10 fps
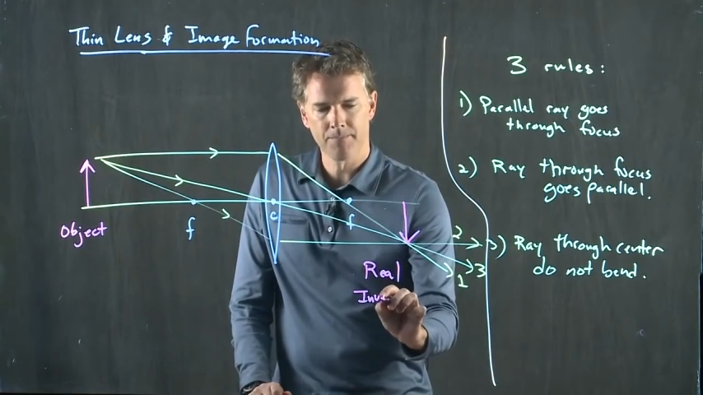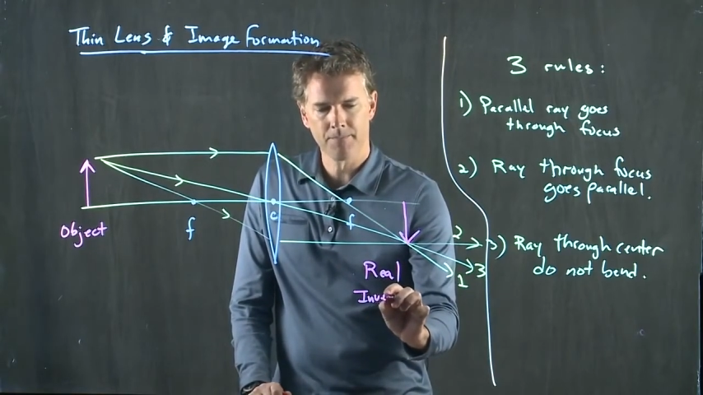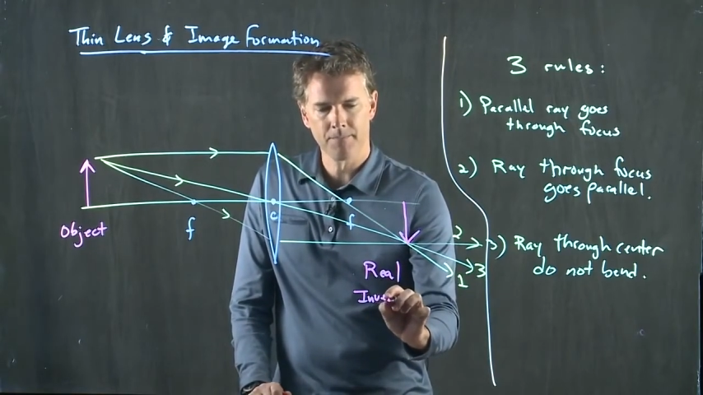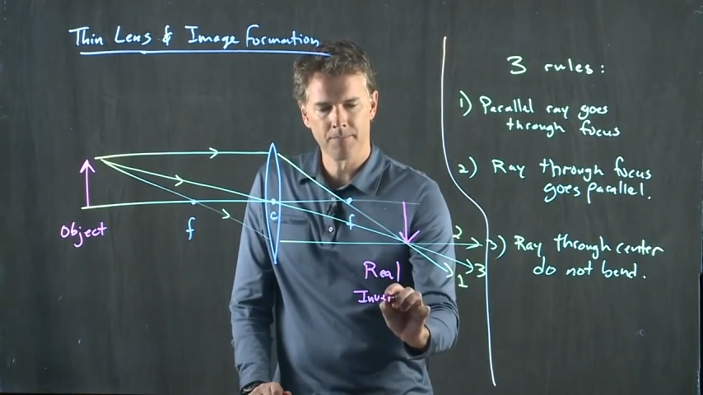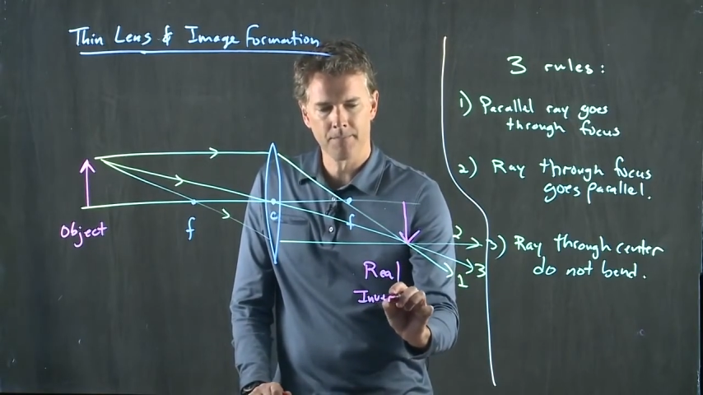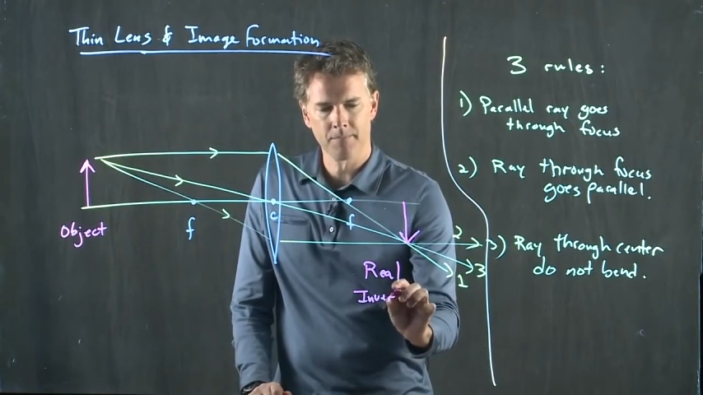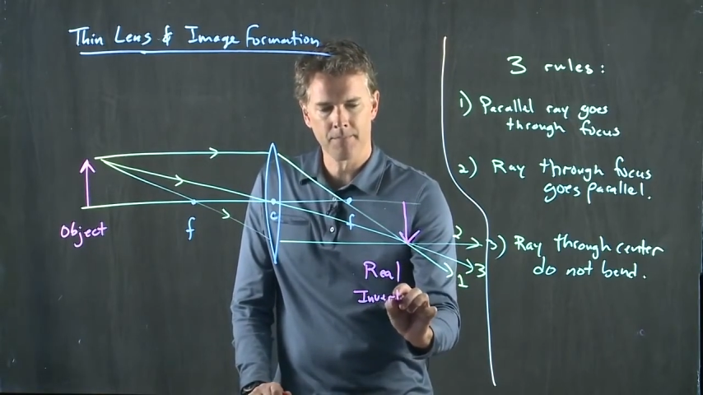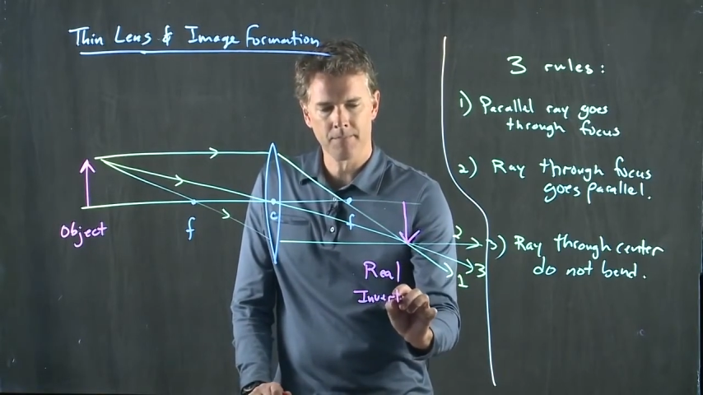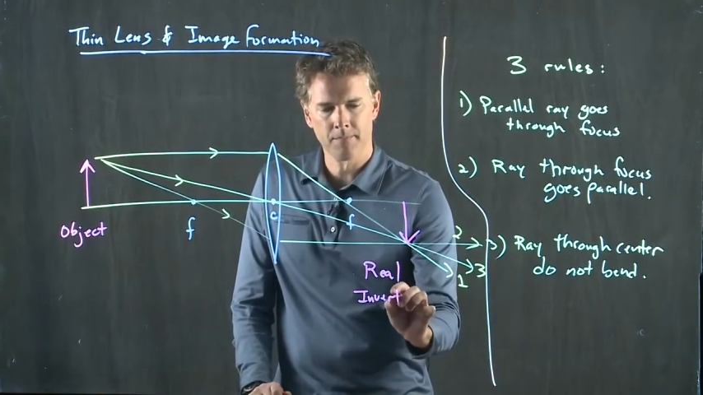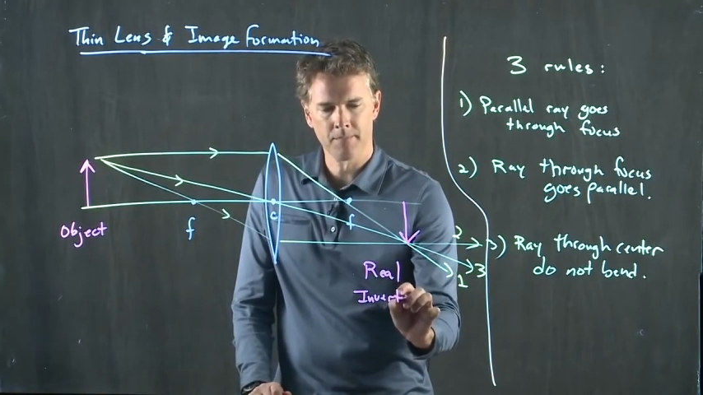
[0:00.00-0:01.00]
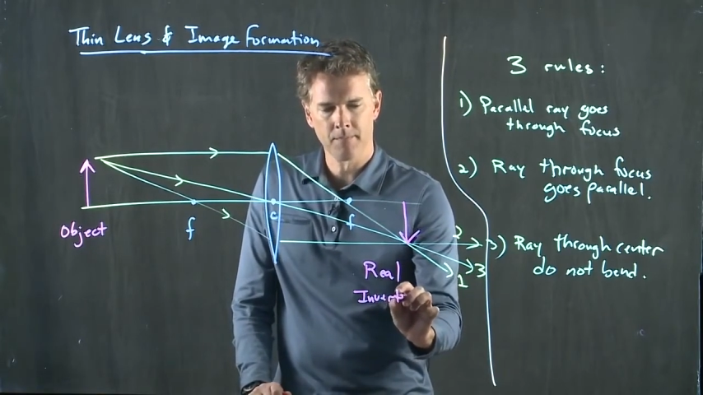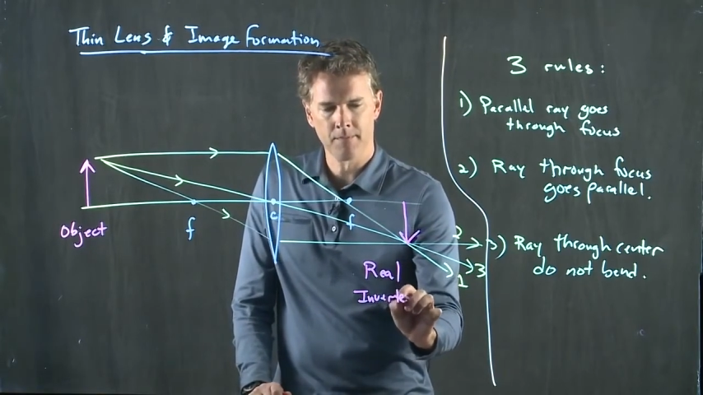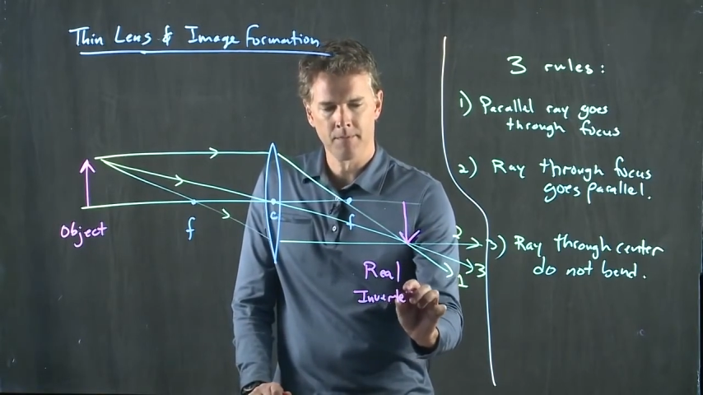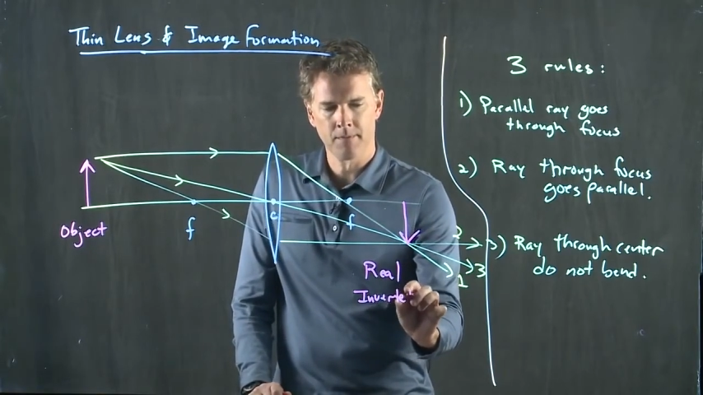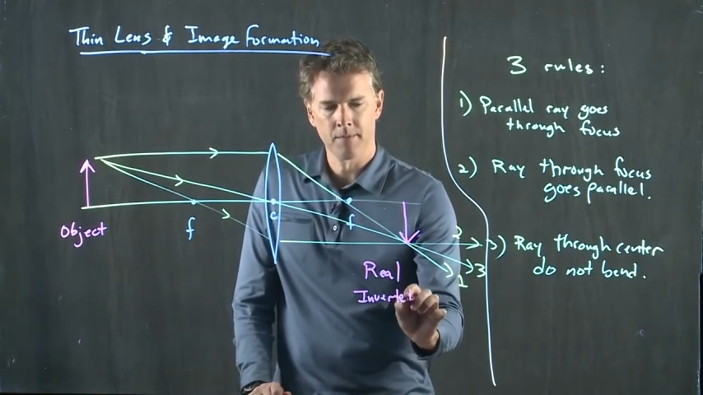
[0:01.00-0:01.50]

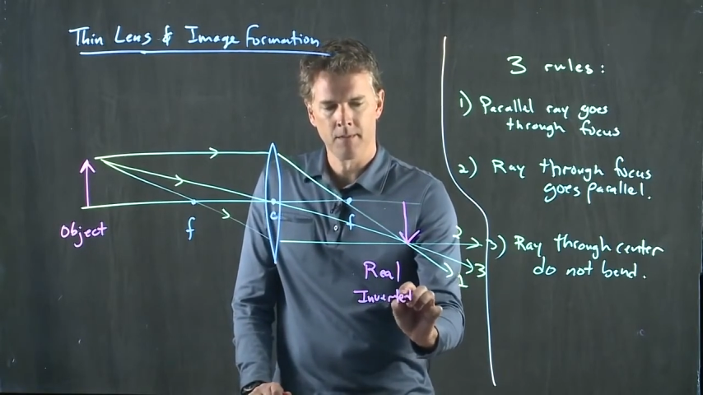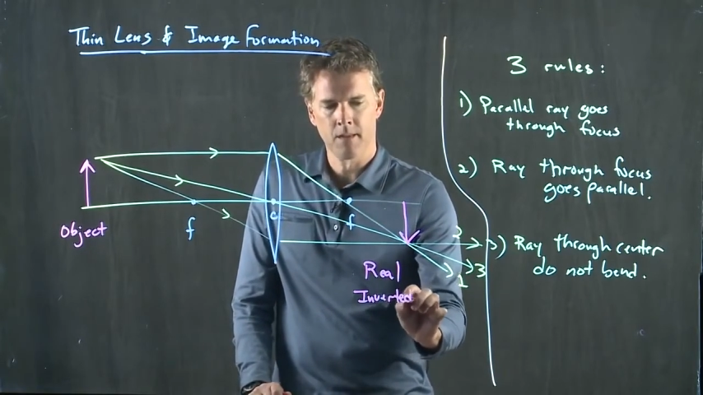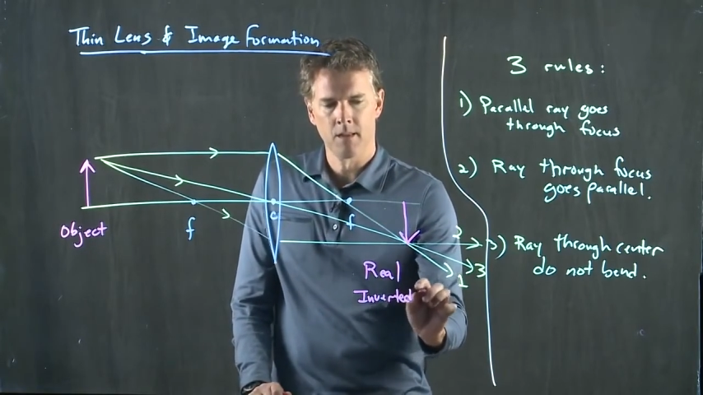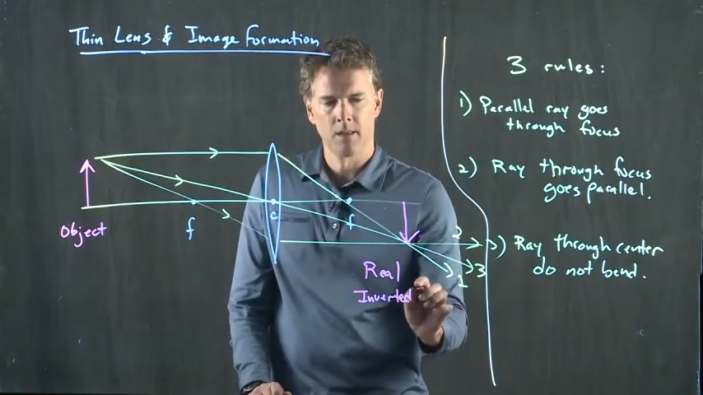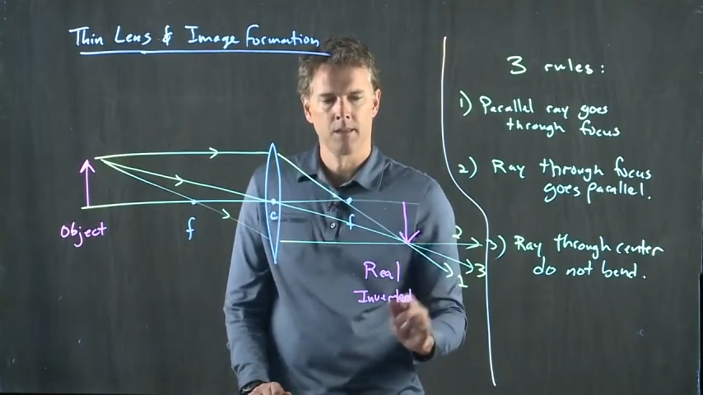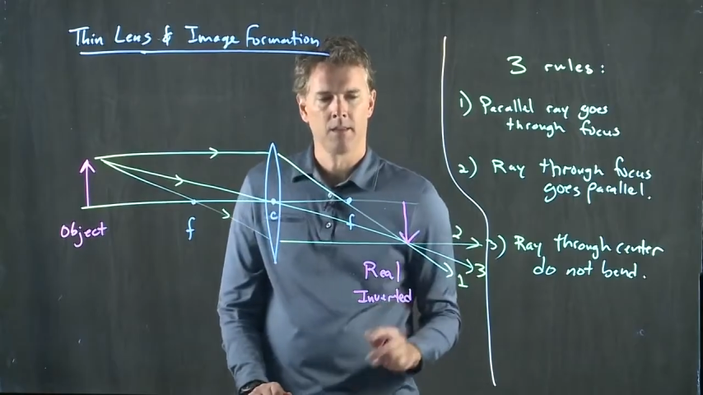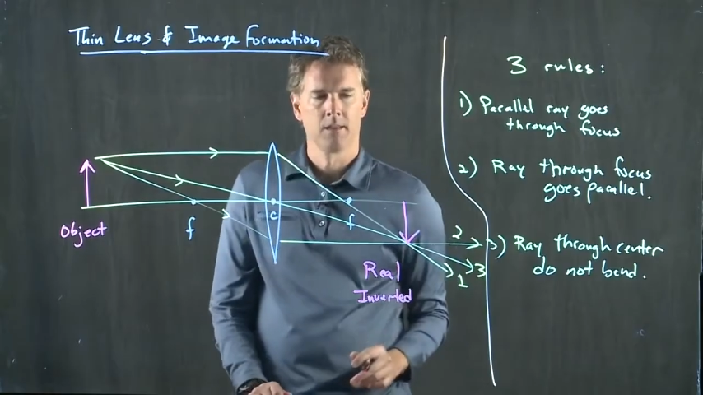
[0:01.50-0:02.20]
[no speech]